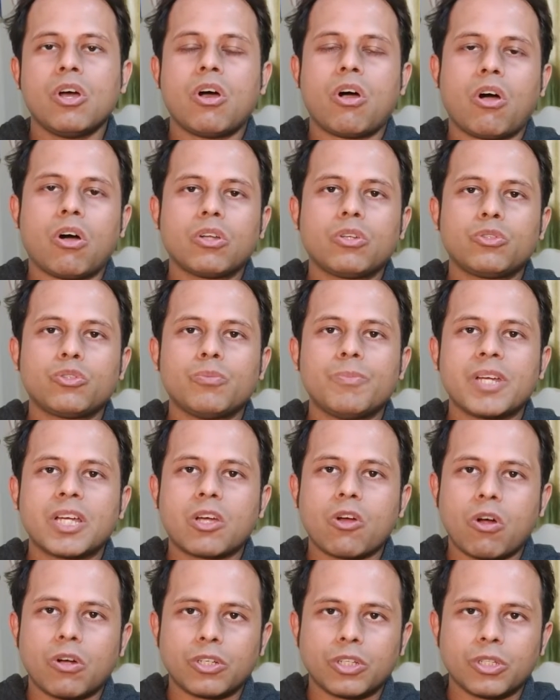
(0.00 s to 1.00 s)
Or you may
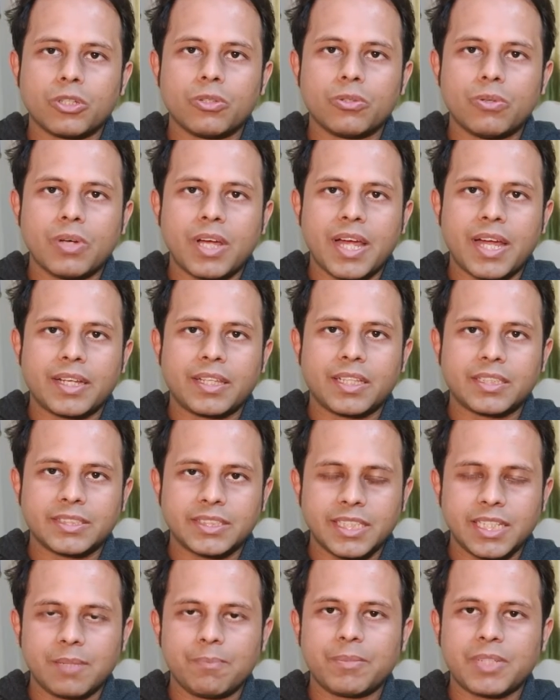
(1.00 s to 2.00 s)
continue at the
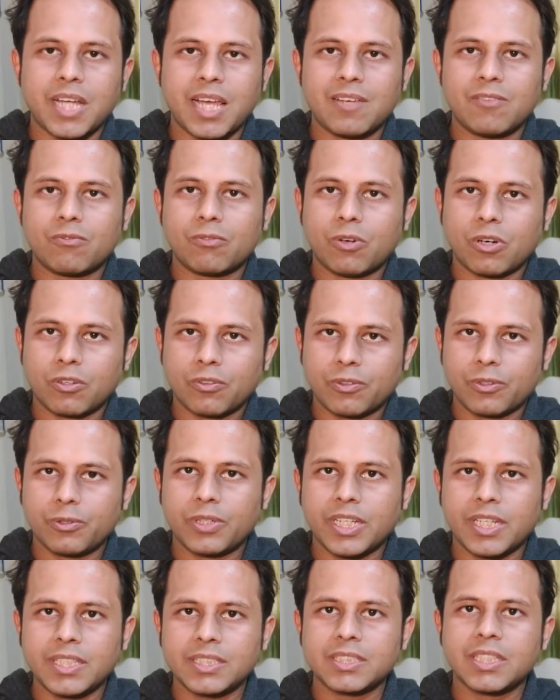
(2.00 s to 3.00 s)
same time for
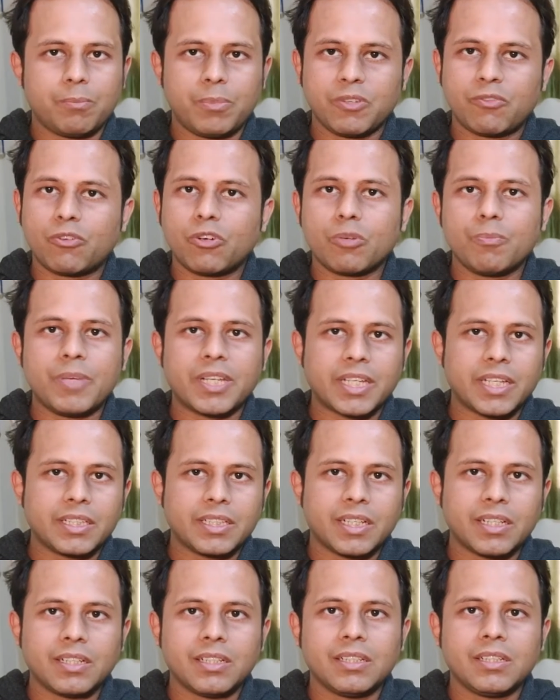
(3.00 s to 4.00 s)
few days before
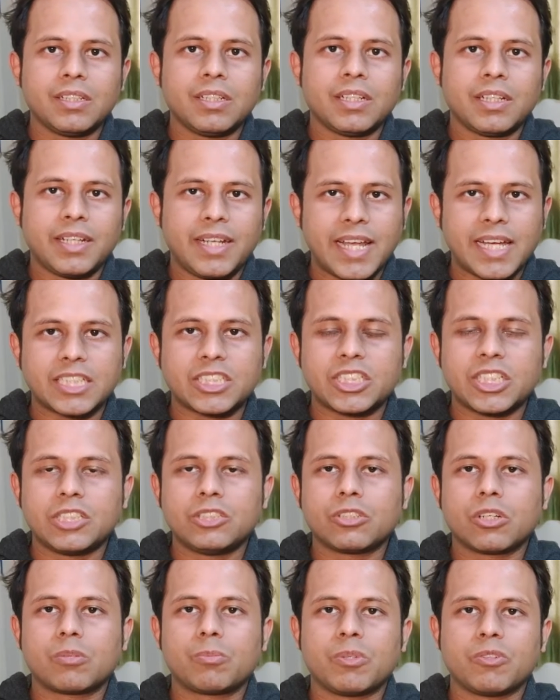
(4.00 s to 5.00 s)
making the next
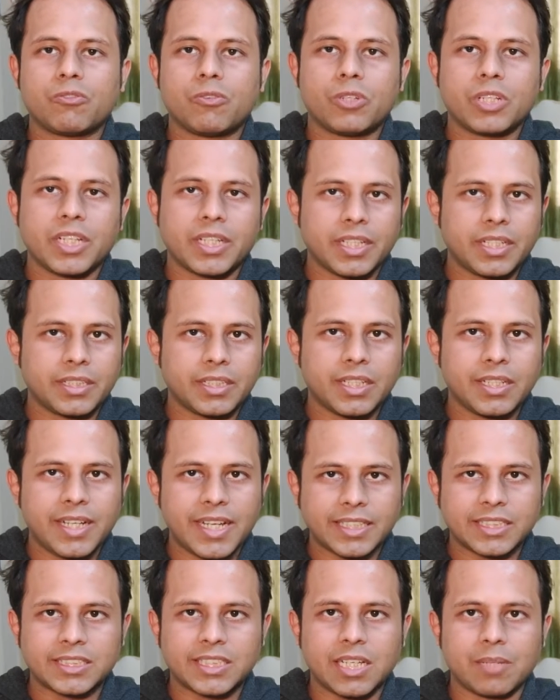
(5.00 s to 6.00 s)
change or before taking the
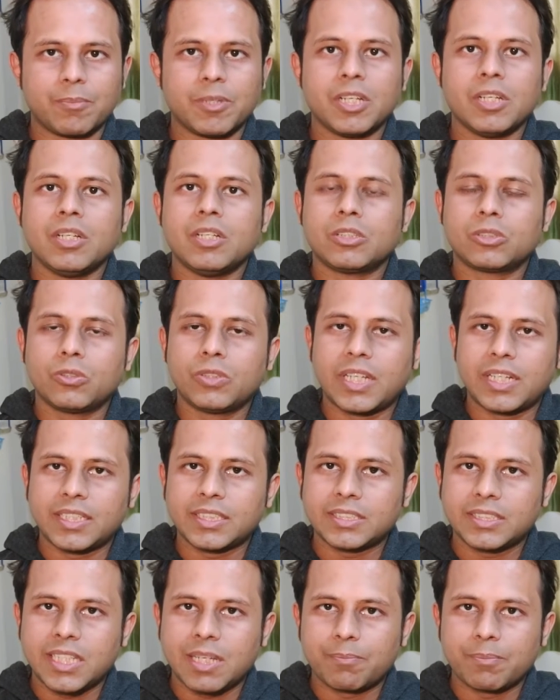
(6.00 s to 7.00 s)
next step. So that
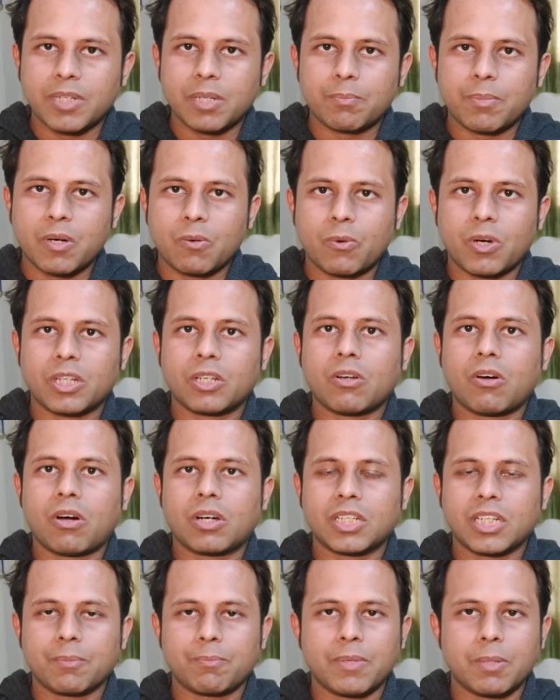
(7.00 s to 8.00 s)
is step number 1
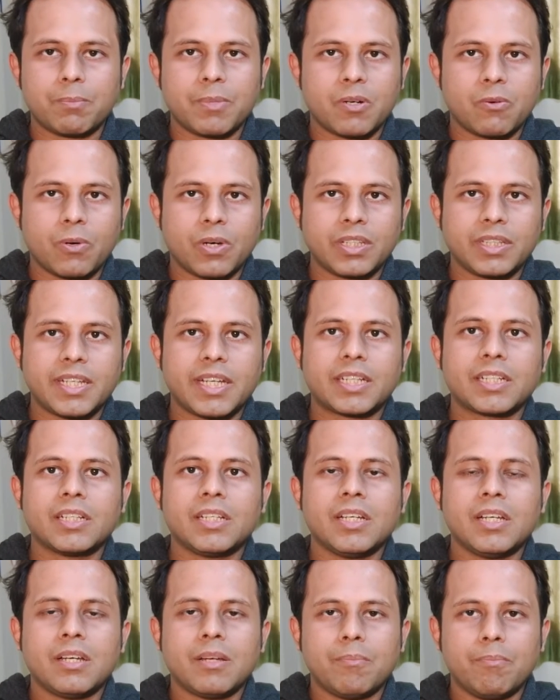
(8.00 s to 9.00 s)
or tip number 1, that
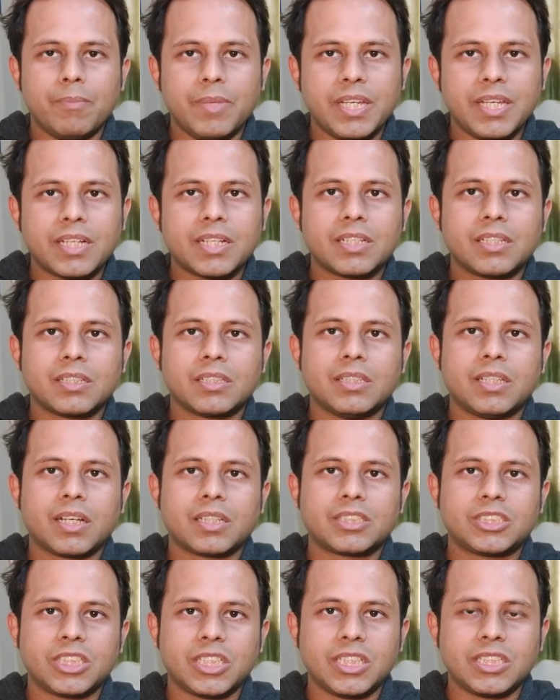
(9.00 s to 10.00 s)
make
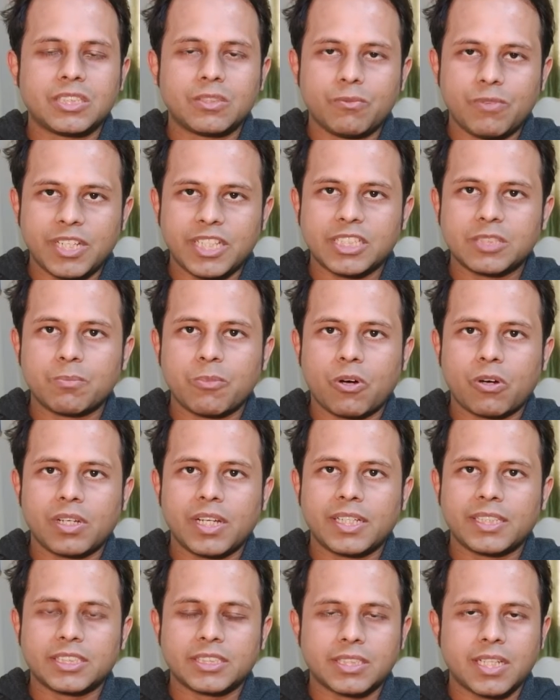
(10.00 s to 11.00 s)
the change very small
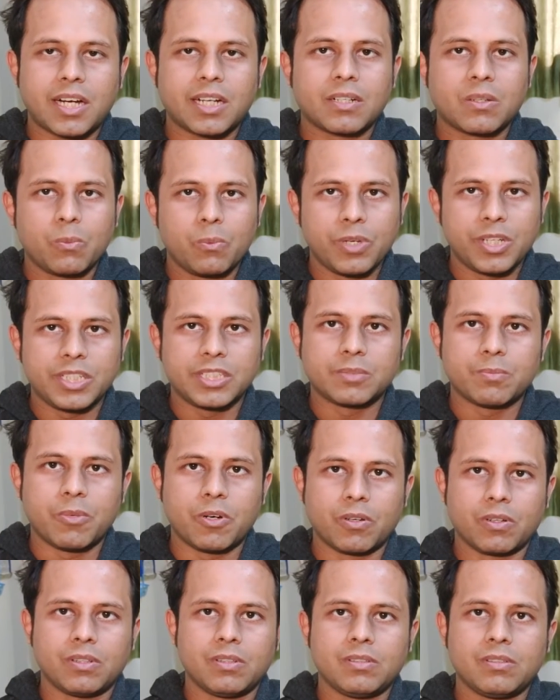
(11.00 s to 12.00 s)
and start very
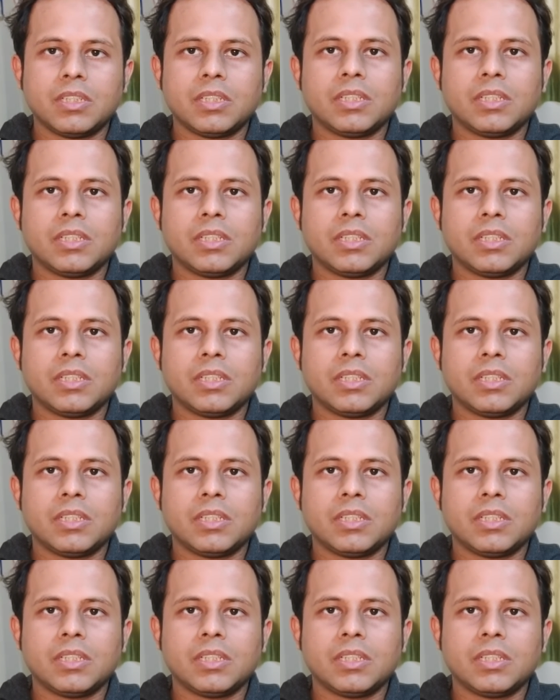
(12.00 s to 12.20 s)
small.